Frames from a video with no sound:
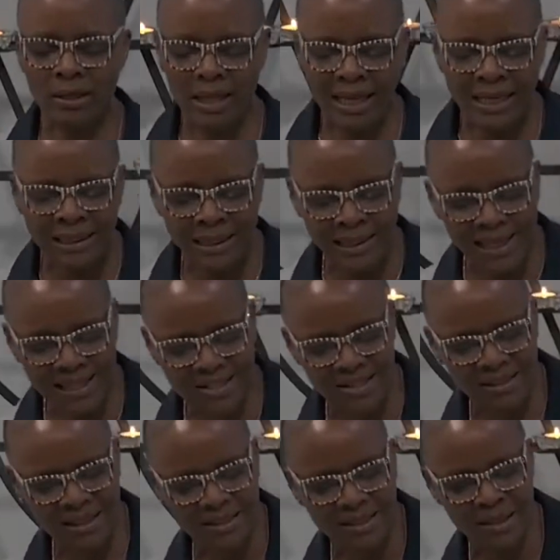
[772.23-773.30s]
in
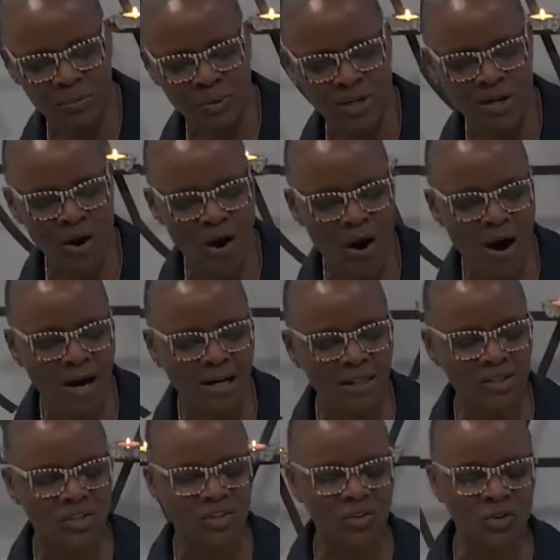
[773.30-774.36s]
listening, then we are
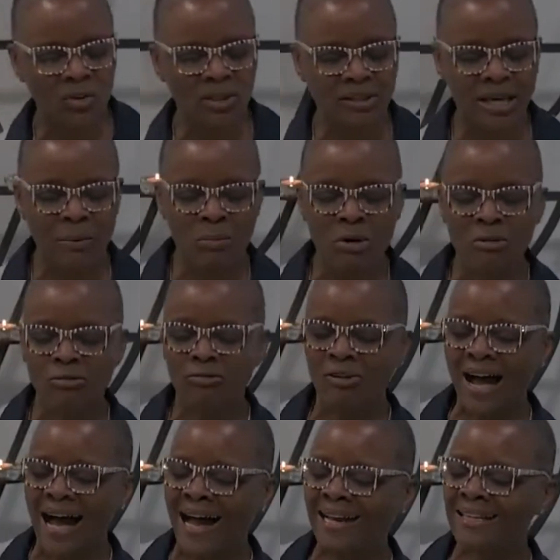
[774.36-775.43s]
assured that we'll
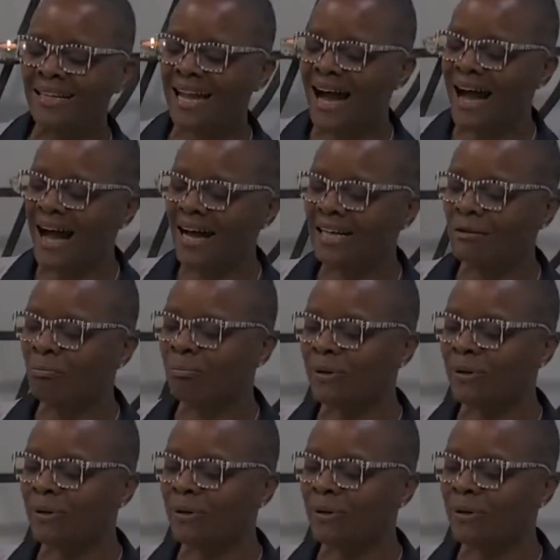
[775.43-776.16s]
find God in